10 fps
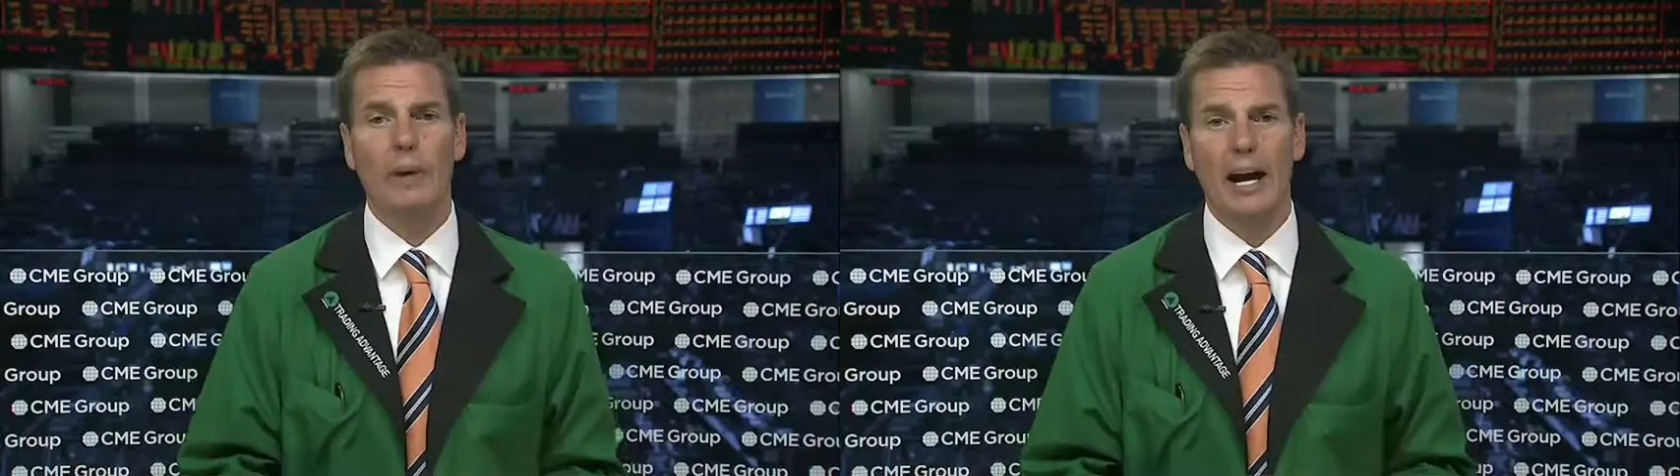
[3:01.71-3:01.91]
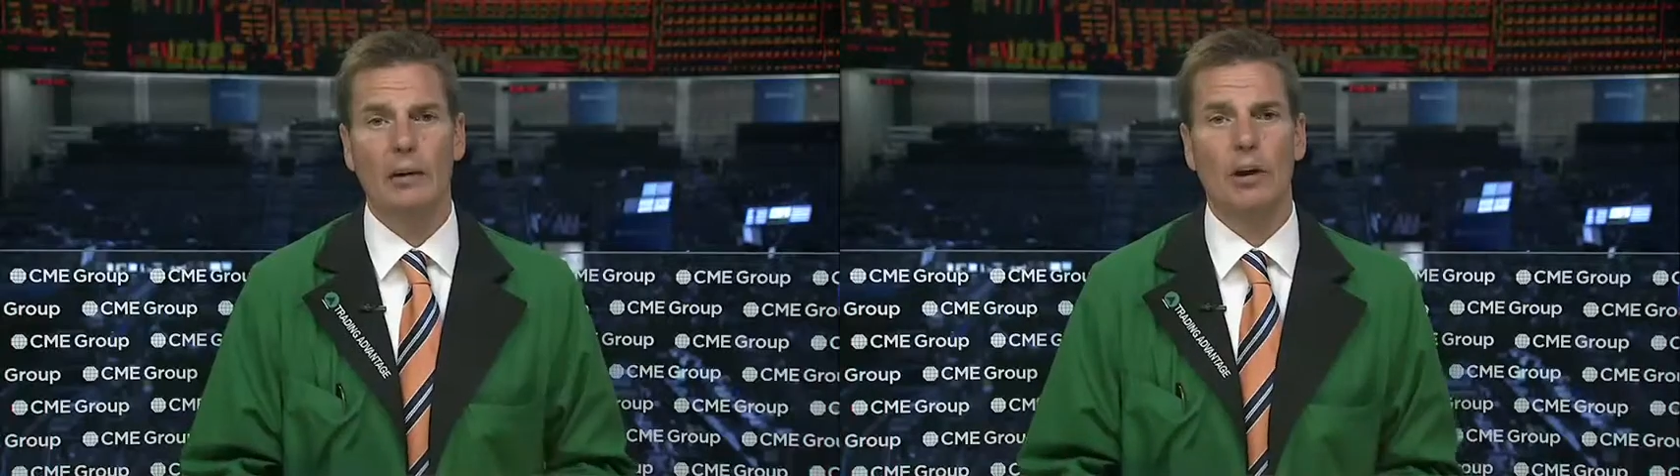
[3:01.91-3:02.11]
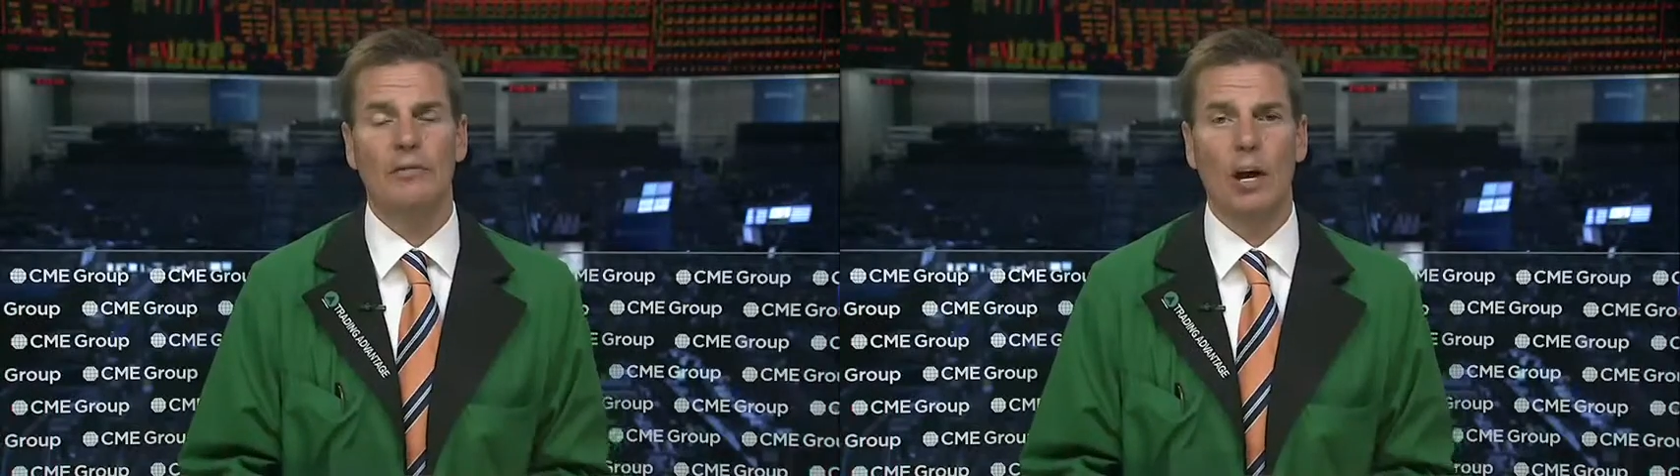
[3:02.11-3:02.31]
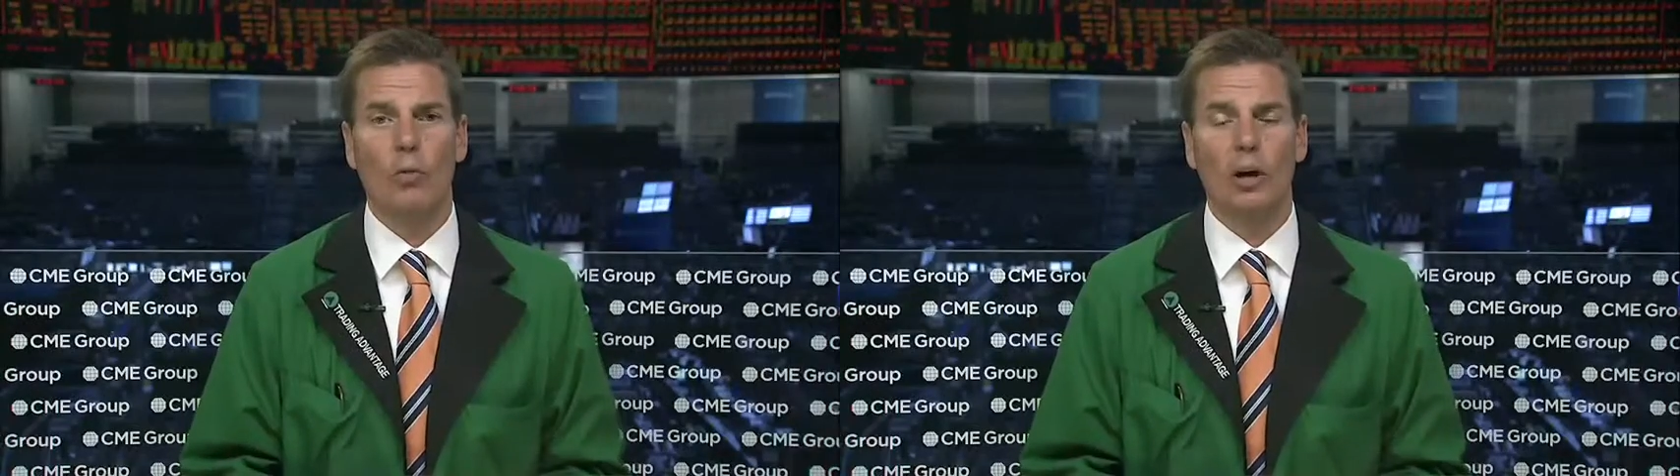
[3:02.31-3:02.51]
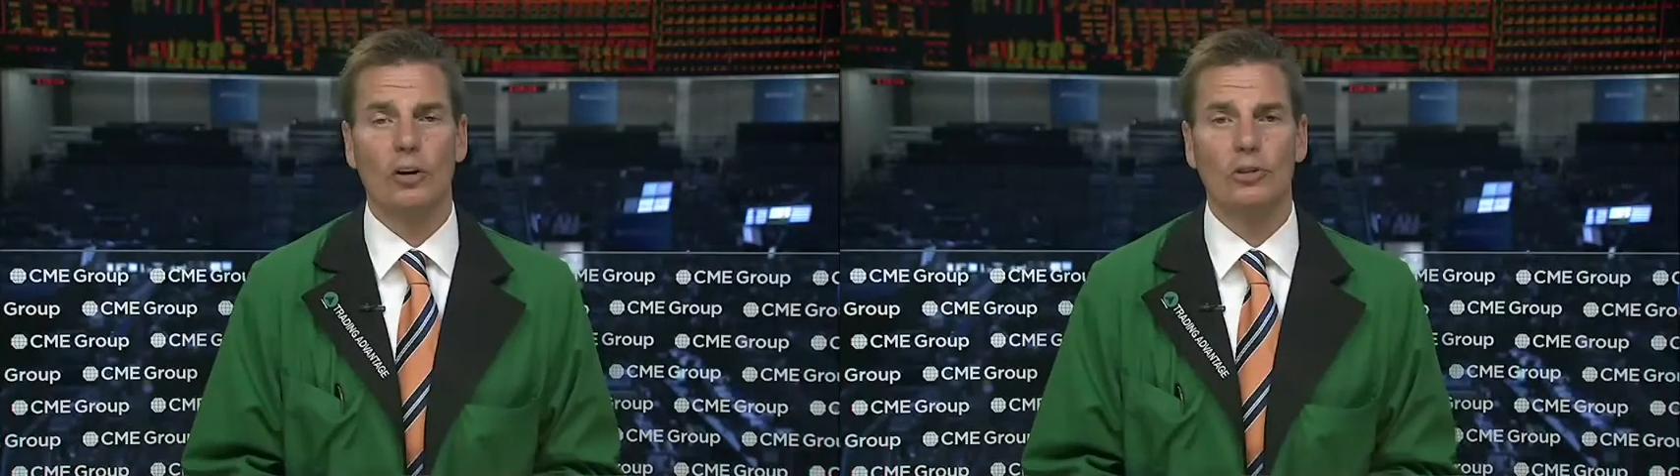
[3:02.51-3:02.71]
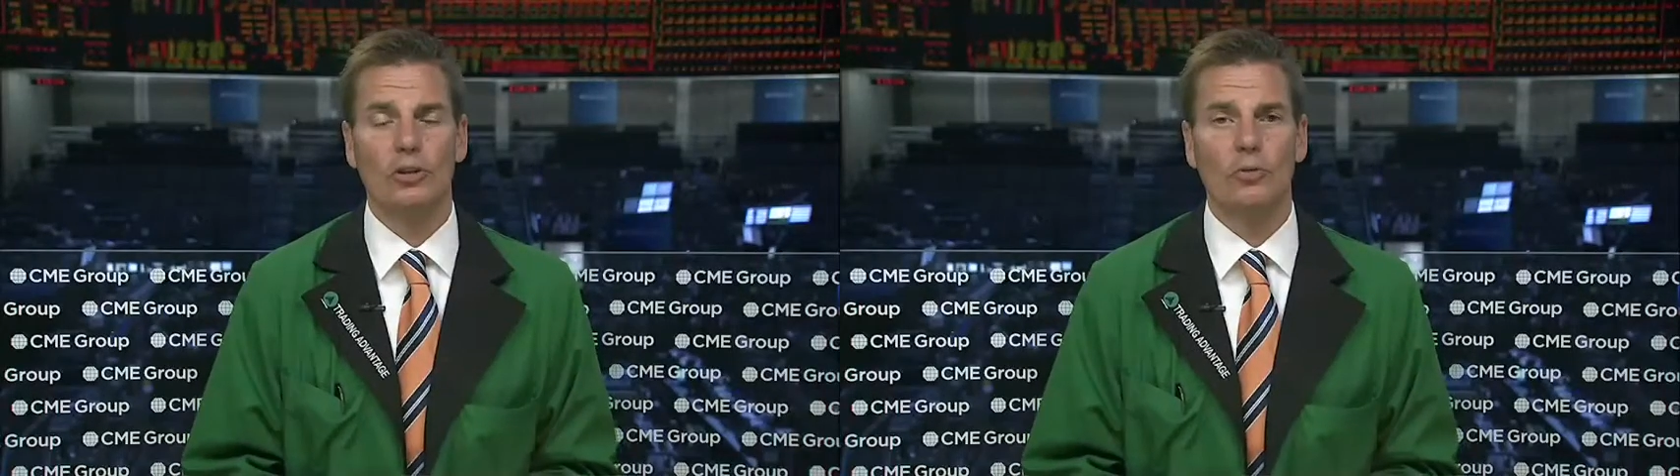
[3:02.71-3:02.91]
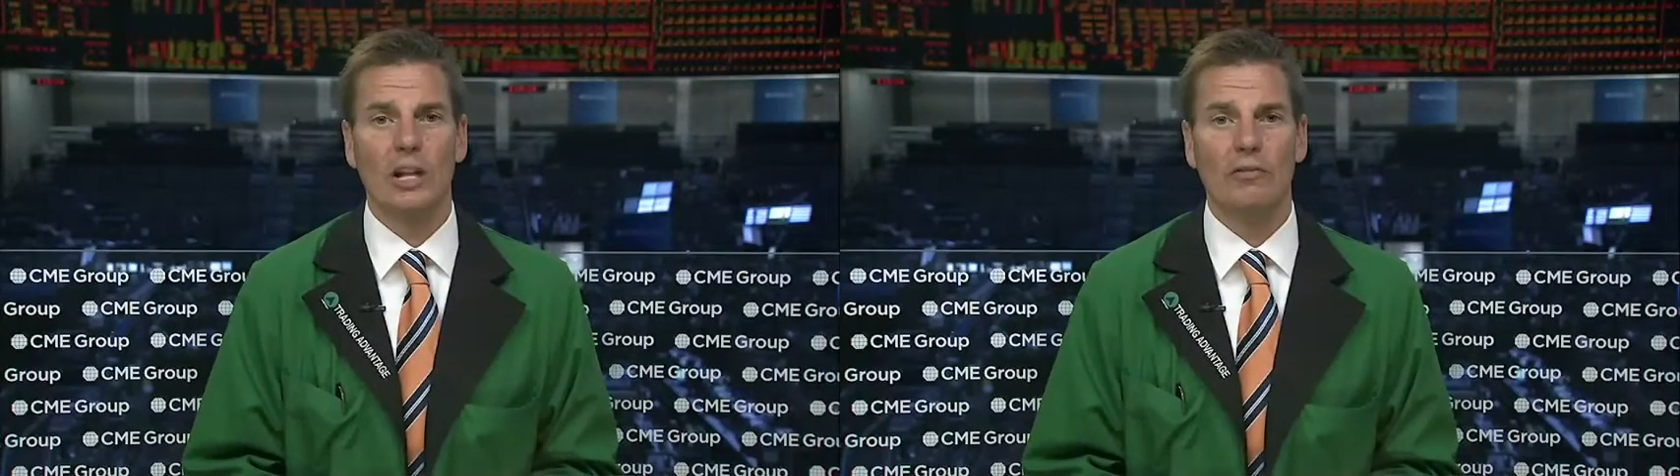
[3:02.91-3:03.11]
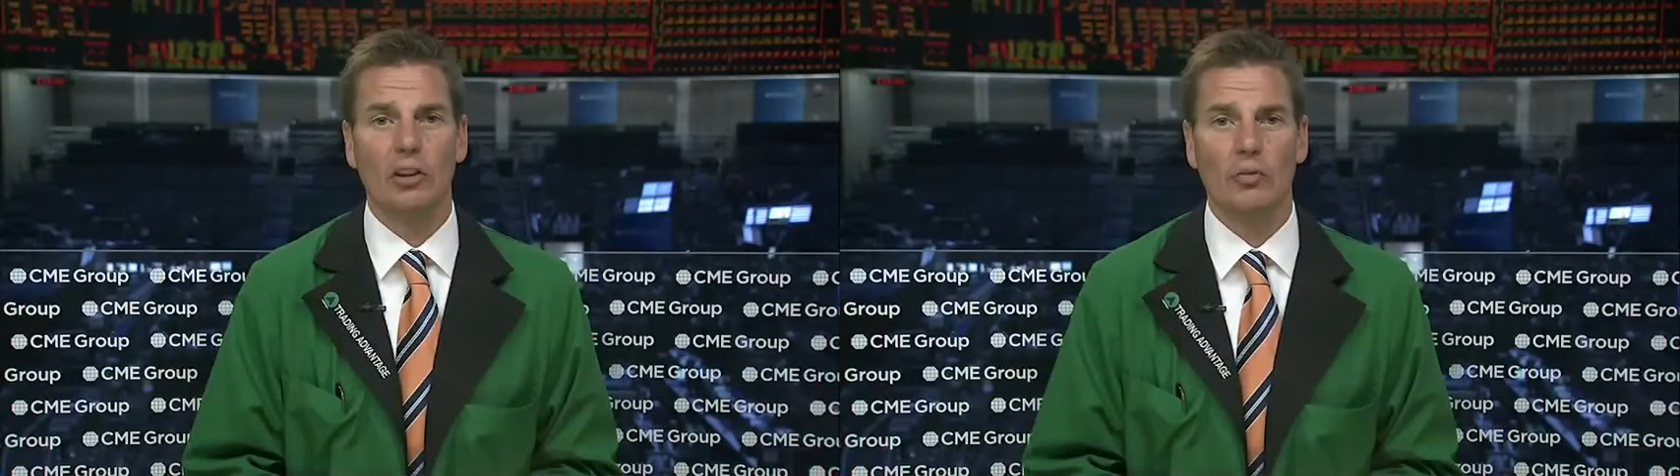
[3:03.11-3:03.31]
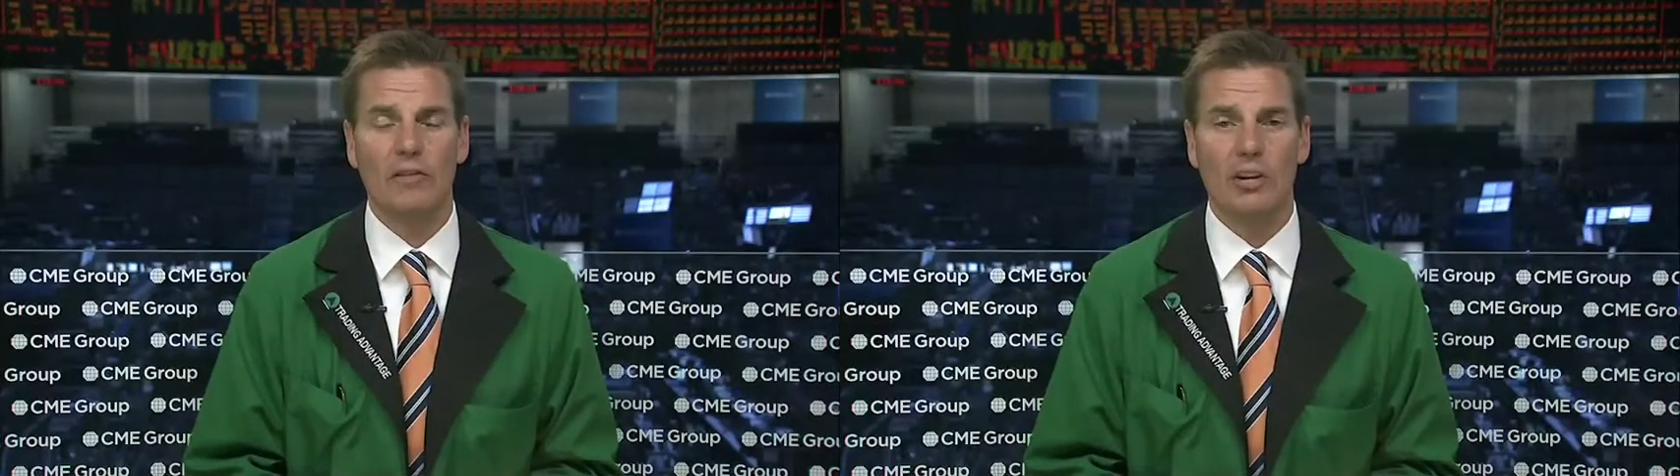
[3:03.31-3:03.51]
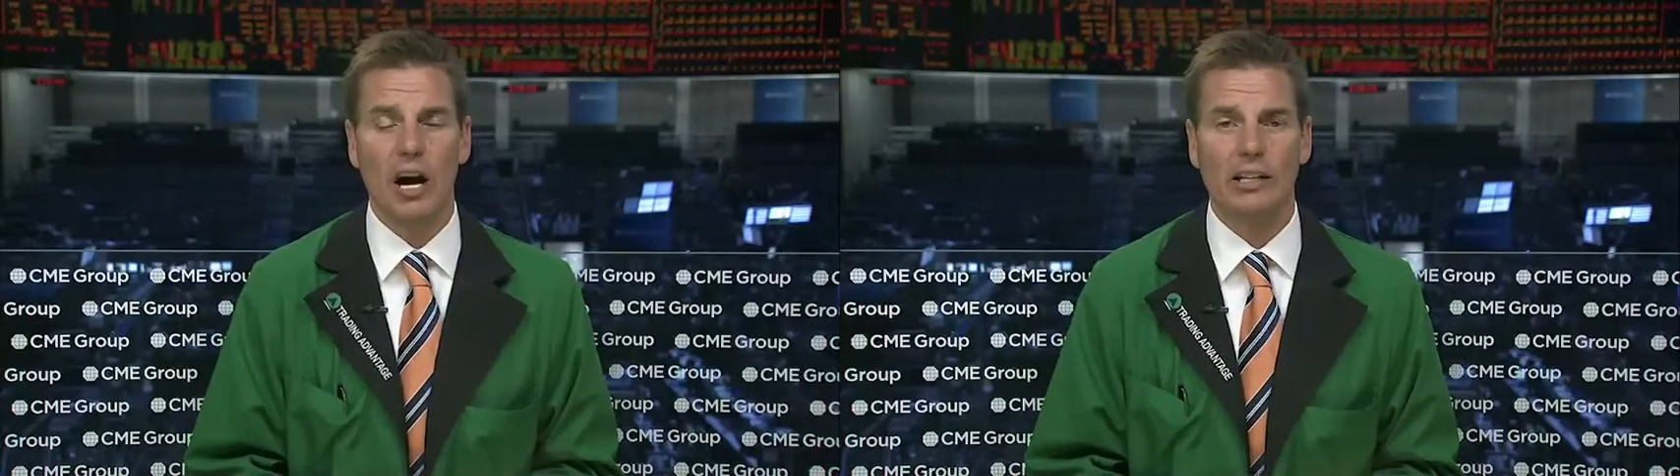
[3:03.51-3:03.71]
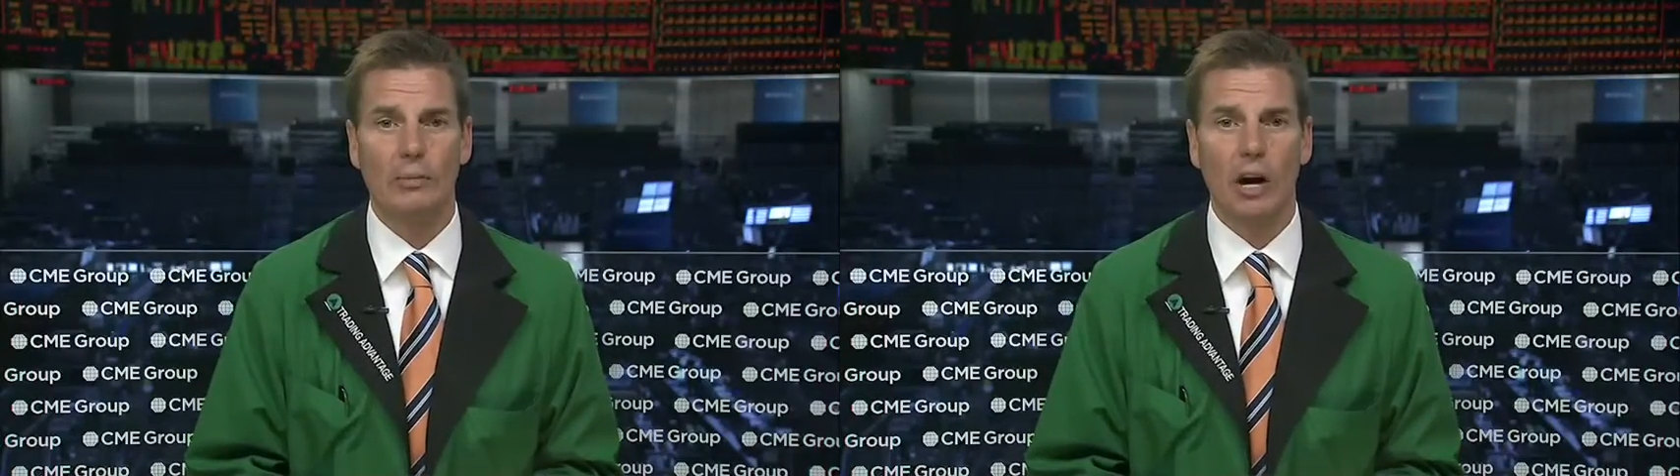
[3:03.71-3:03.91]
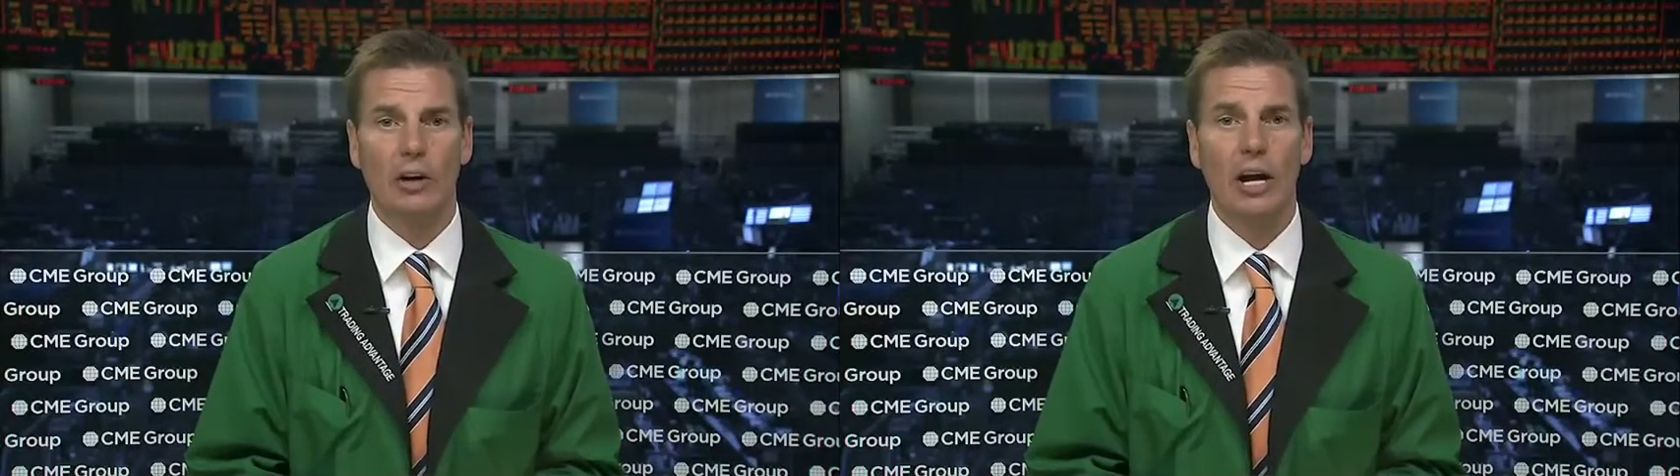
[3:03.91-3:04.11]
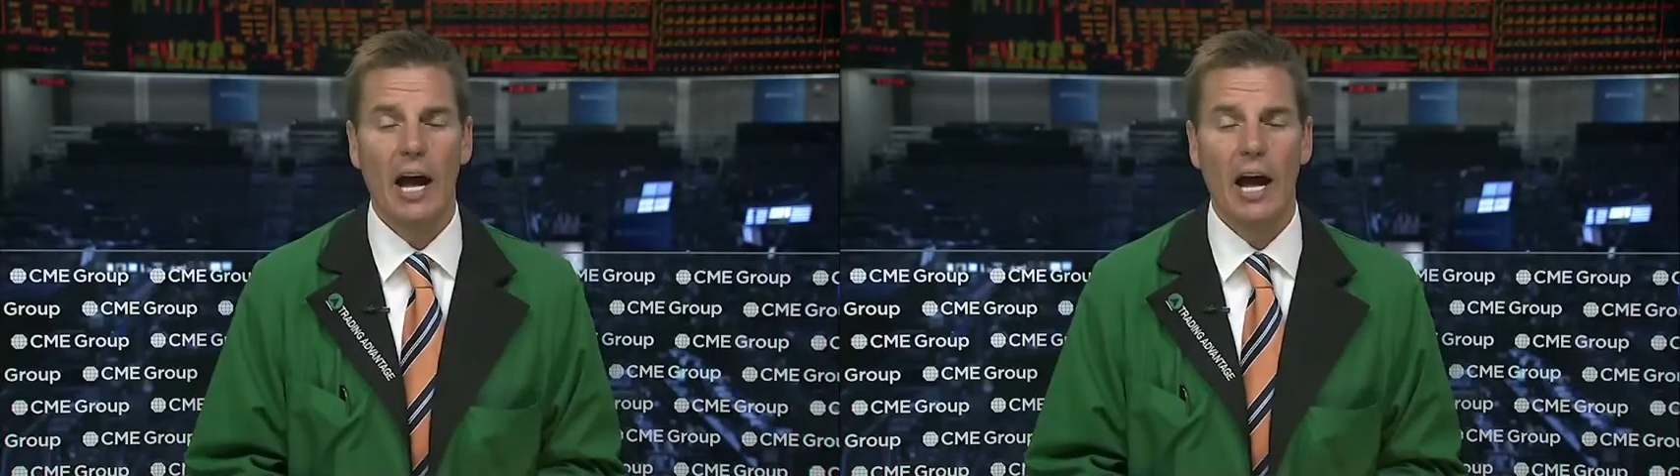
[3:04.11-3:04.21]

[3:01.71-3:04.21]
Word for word: back above that 102 level that we've talked about